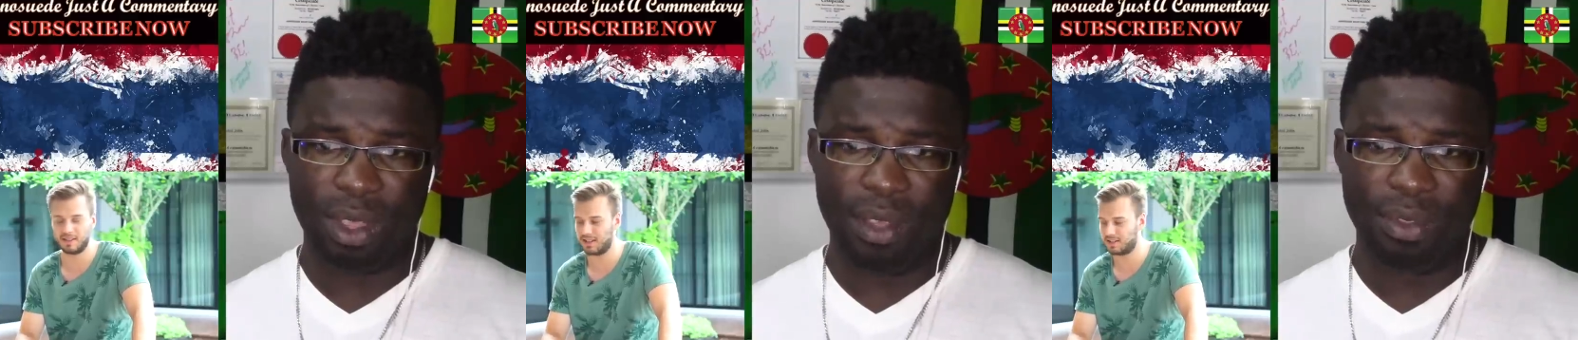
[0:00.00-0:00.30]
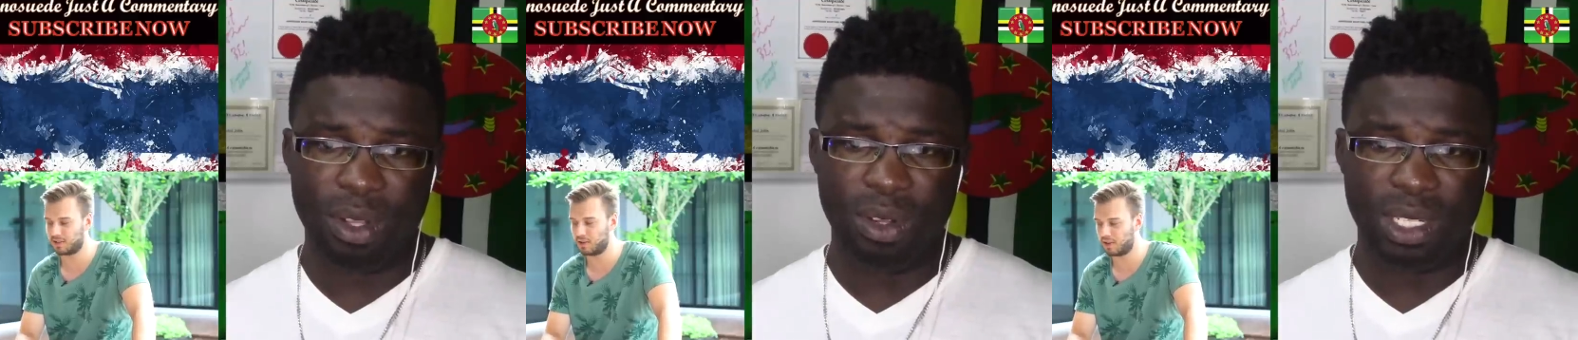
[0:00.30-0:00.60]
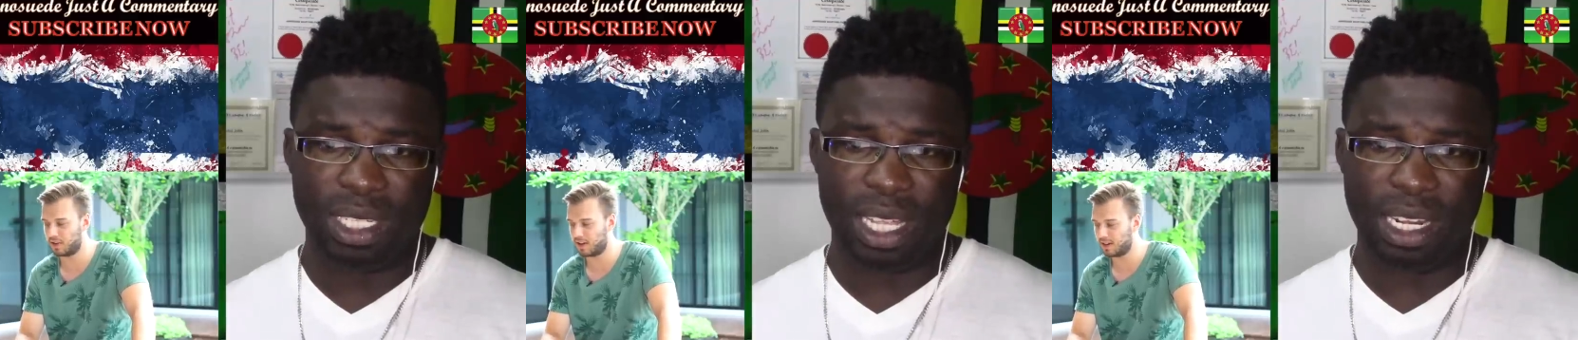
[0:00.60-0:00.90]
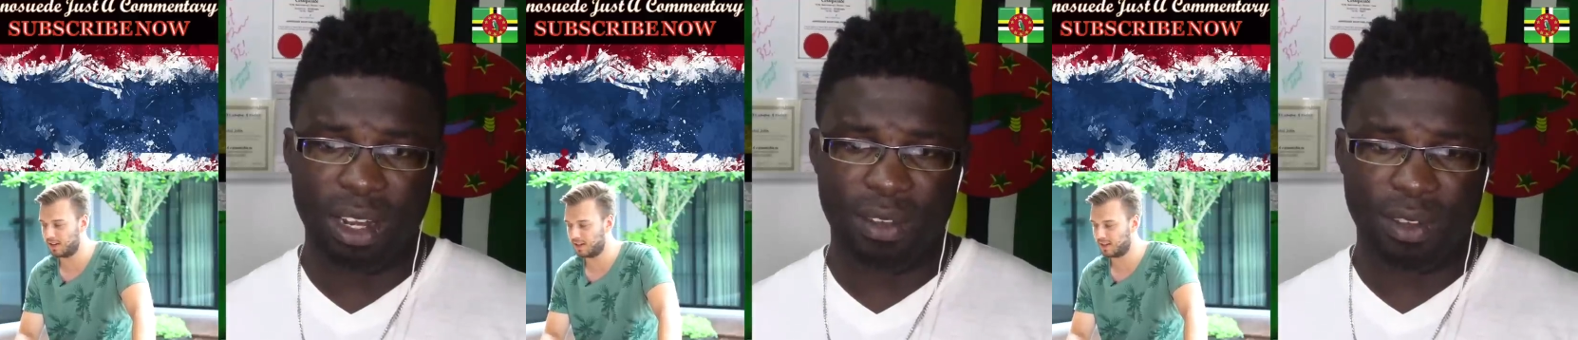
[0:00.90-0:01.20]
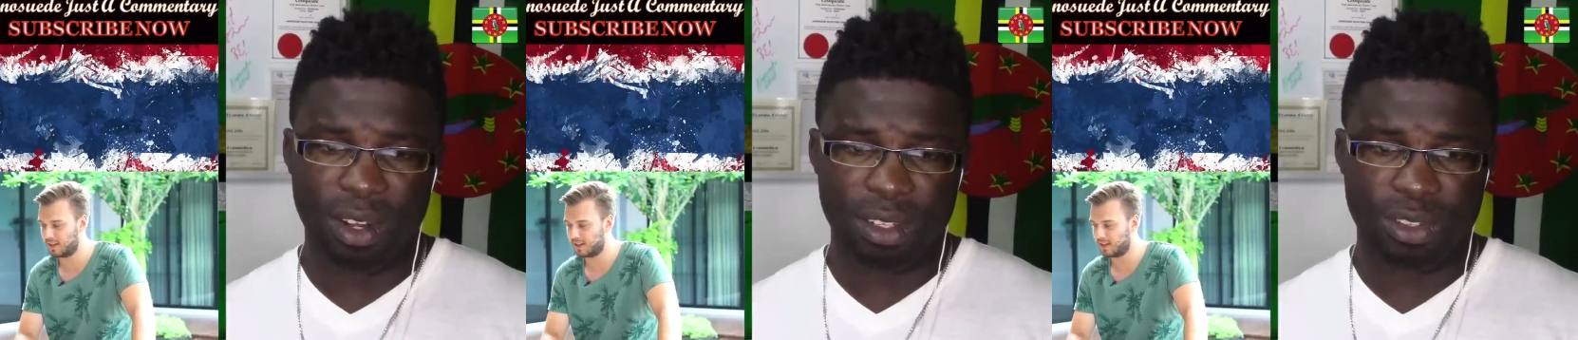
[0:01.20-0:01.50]
Speaker 1: so I'm not going to say they love a
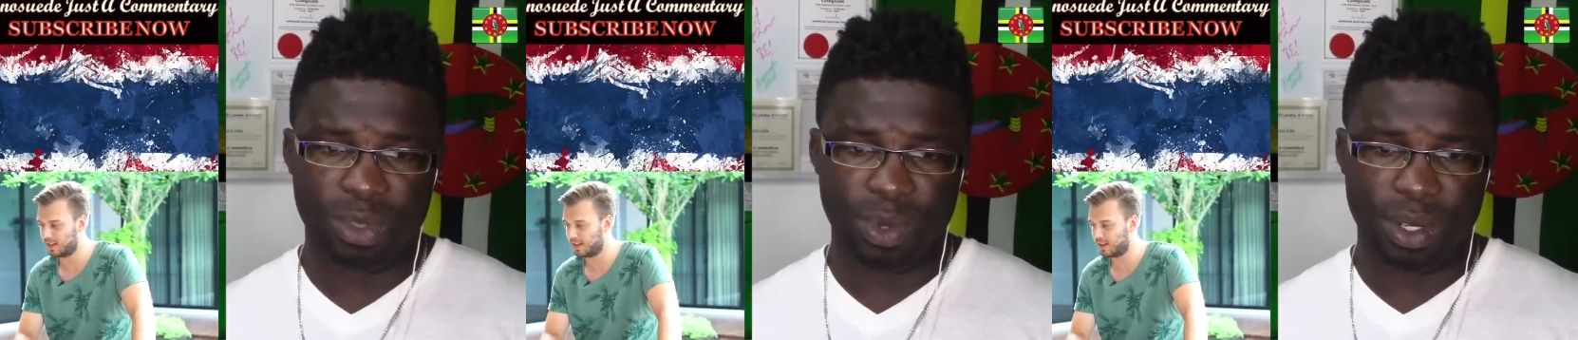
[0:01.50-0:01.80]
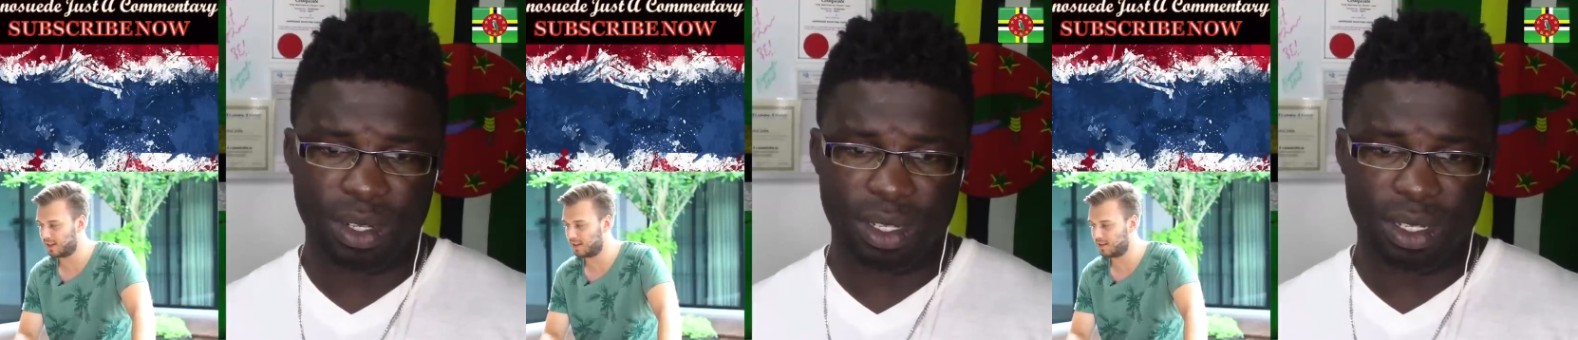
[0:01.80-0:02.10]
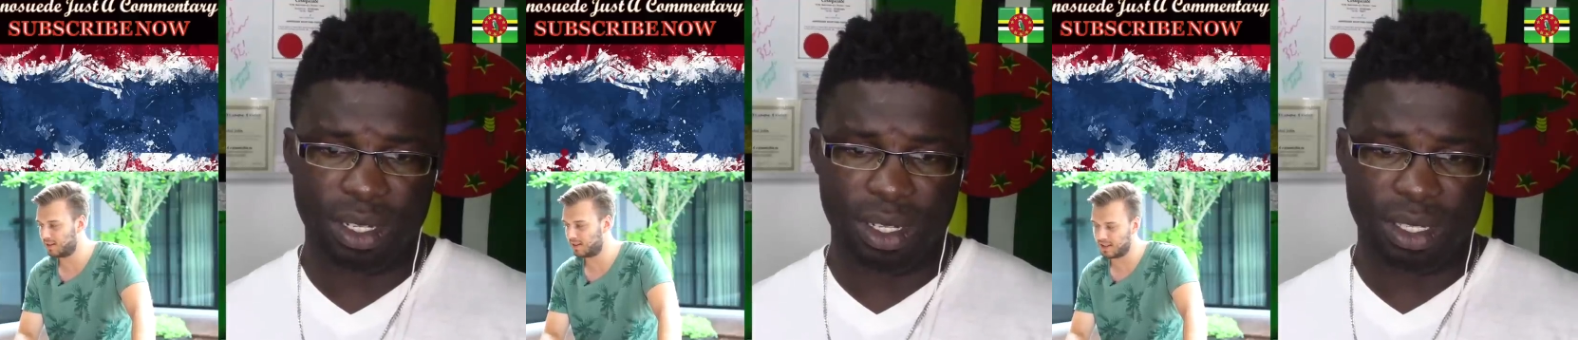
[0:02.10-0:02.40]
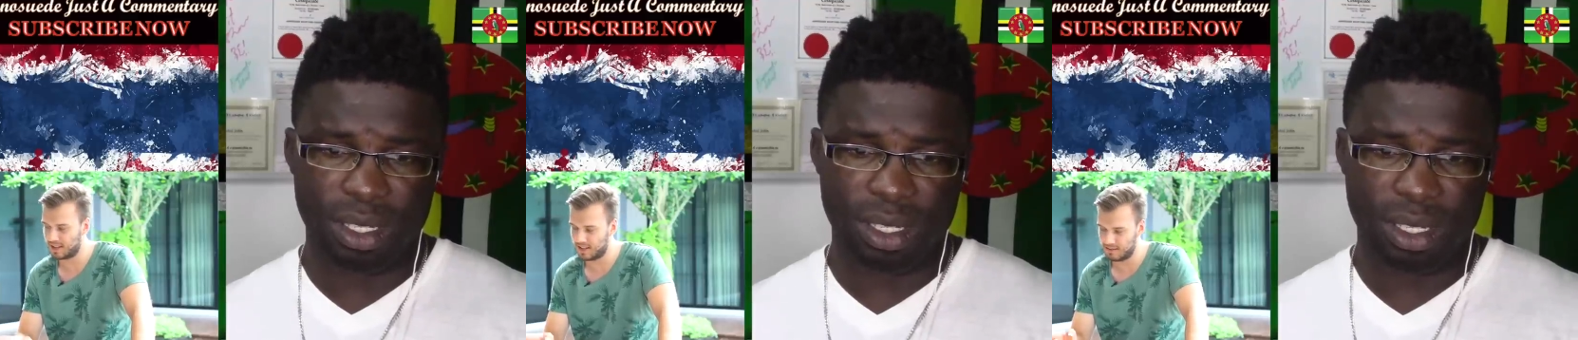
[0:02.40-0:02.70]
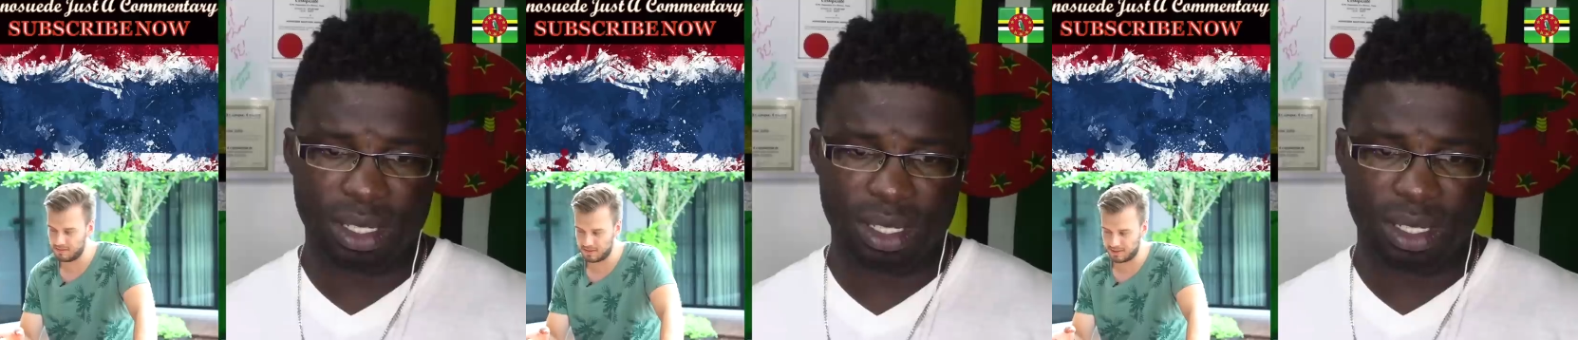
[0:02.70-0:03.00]
lot of sweetness.
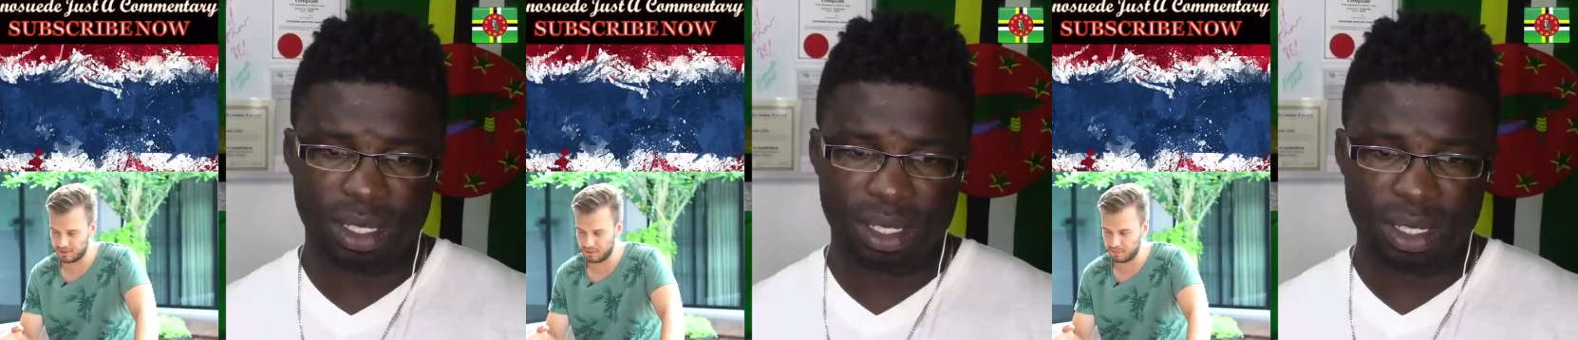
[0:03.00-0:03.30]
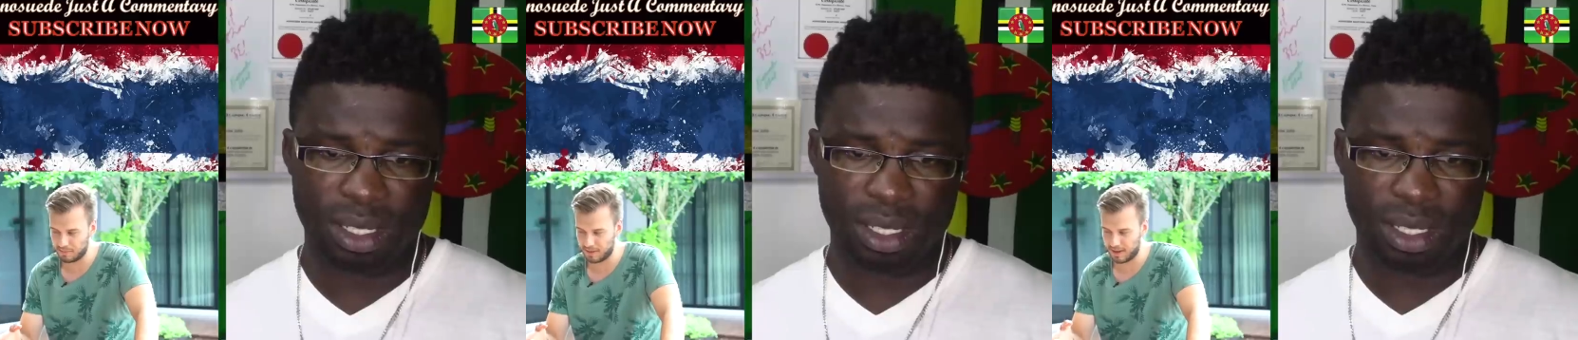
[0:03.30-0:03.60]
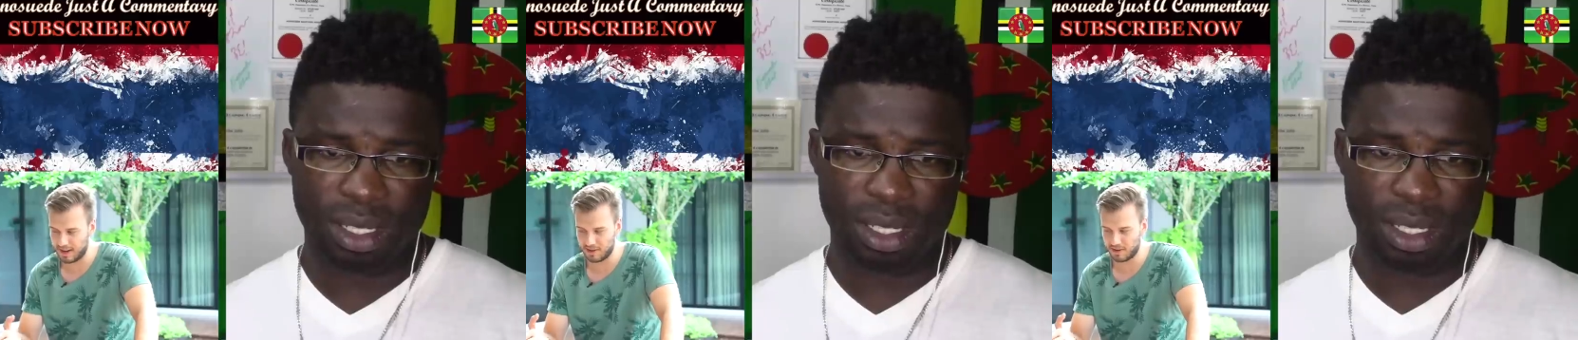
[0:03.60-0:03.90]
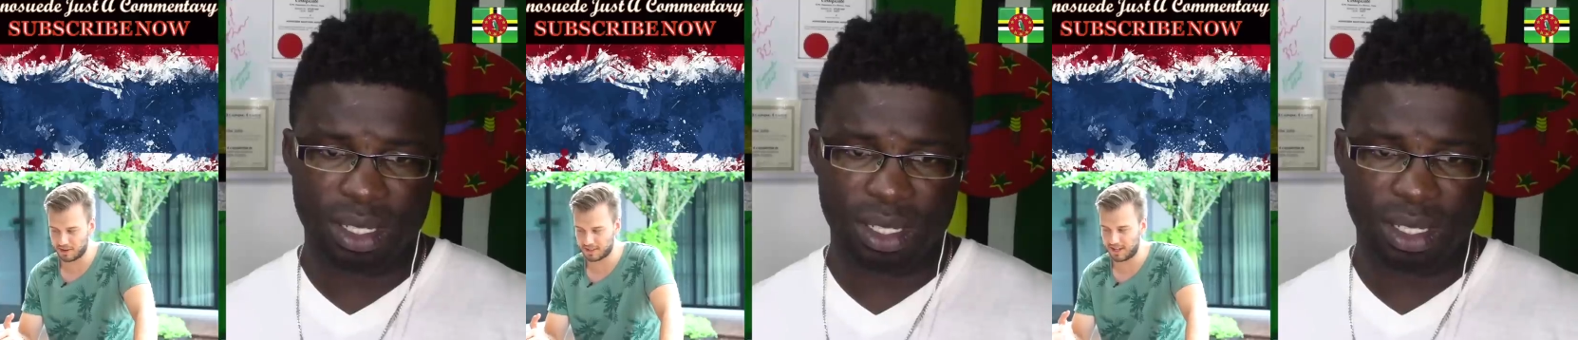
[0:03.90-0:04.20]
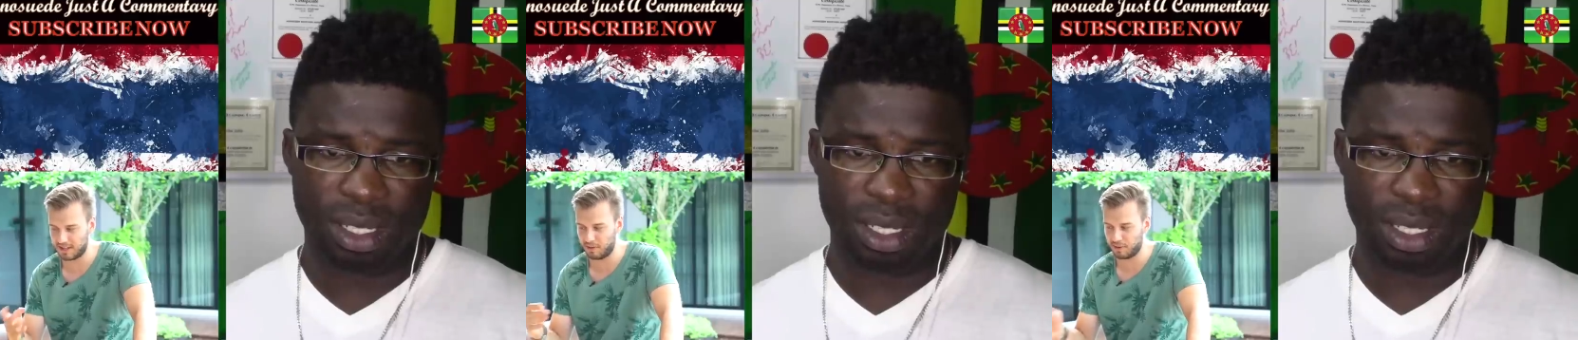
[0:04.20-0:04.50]
Speaker 2: The soup, I don't know
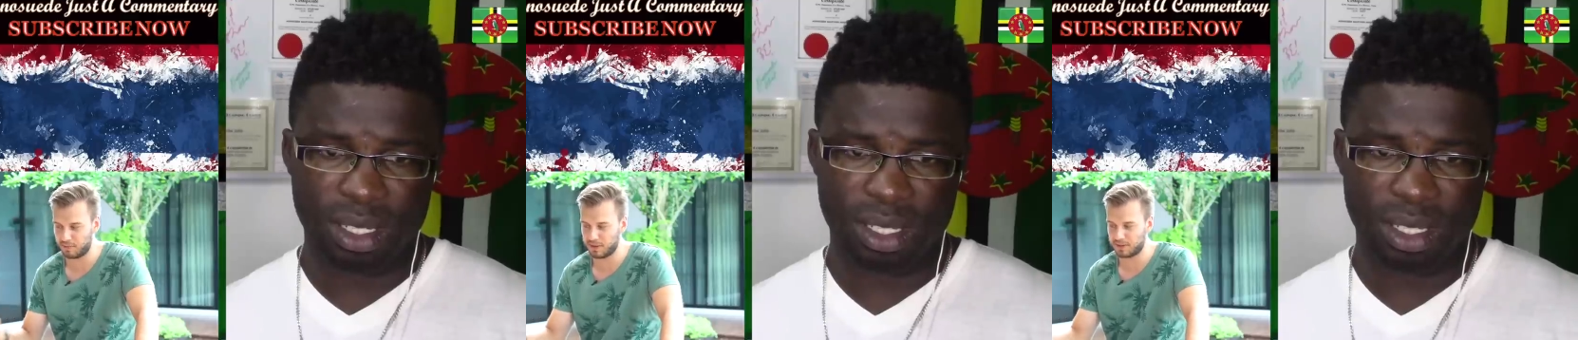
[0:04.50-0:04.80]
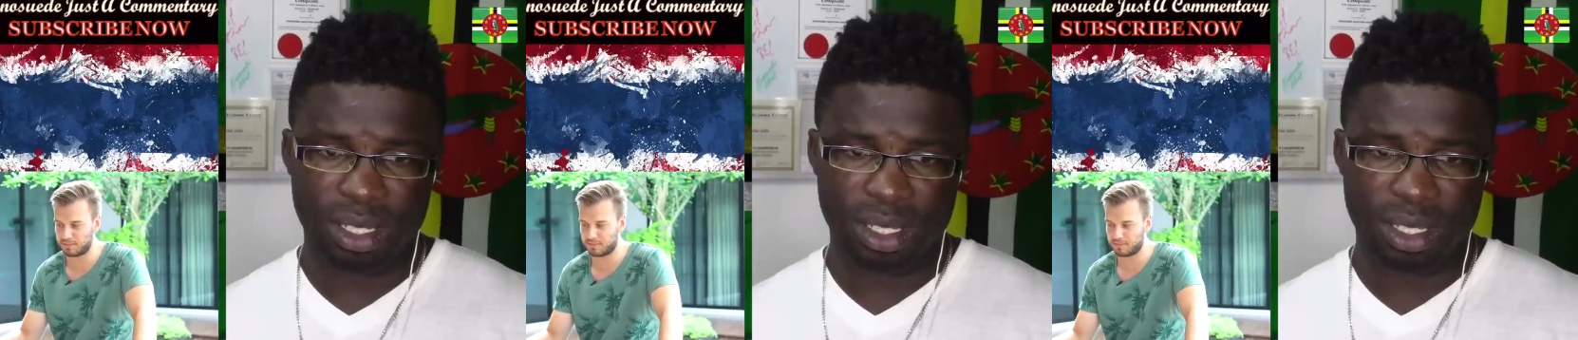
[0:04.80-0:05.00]
exactly what was